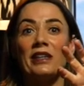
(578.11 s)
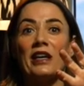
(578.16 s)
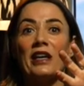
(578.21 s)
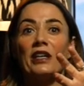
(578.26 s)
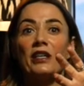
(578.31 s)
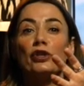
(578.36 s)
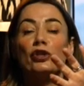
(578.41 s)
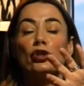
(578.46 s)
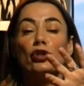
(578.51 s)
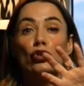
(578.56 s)

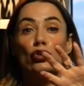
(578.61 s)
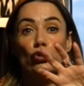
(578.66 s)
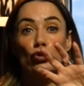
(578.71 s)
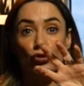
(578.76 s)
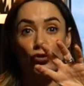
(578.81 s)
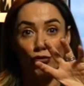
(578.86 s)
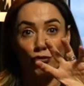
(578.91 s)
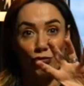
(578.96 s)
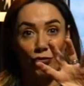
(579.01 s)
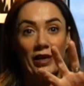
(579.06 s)

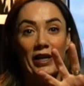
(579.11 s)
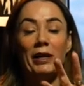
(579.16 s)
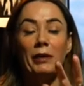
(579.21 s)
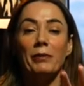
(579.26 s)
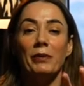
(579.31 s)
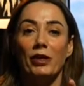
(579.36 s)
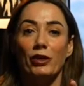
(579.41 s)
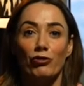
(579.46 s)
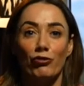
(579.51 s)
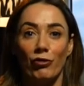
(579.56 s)

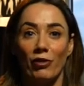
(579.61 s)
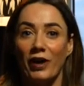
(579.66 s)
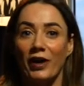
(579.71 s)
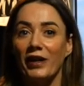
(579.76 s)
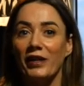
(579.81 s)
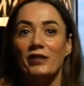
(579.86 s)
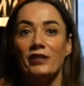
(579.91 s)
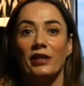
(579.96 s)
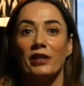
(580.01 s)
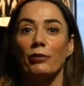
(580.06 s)
extremely
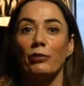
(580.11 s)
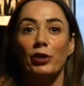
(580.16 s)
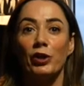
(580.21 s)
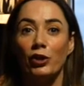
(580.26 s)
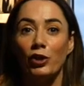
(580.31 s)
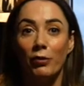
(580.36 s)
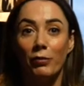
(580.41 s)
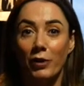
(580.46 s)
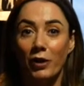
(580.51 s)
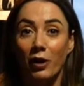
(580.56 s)
dry so that when you
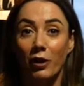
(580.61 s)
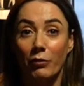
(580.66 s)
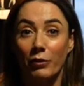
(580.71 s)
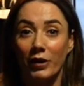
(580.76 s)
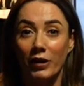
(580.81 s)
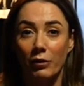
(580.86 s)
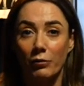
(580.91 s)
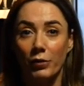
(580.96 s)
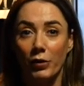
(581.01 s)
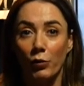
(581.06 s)
come along with
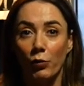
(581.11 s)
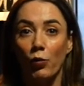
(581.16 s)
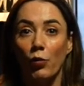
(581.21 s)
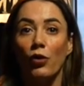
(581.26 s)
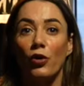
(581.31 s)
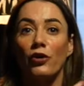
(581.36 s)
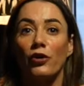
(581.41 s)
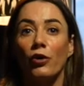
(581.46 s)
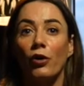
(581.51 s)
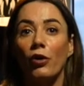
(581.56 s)
a little bit of water,